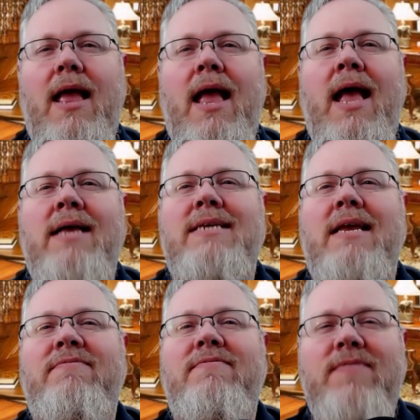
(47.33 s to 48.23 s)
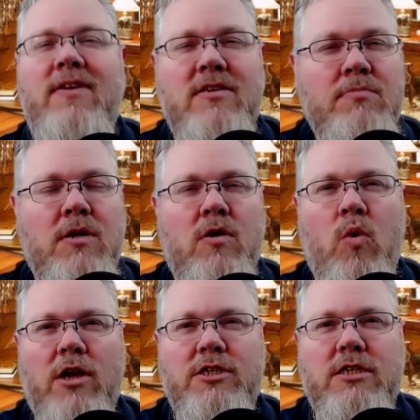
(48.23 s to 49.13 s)
ask a fundamental
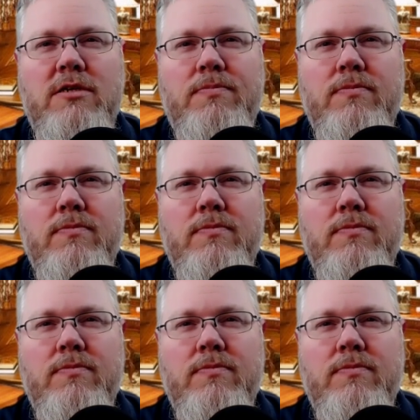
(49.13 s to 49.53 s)
question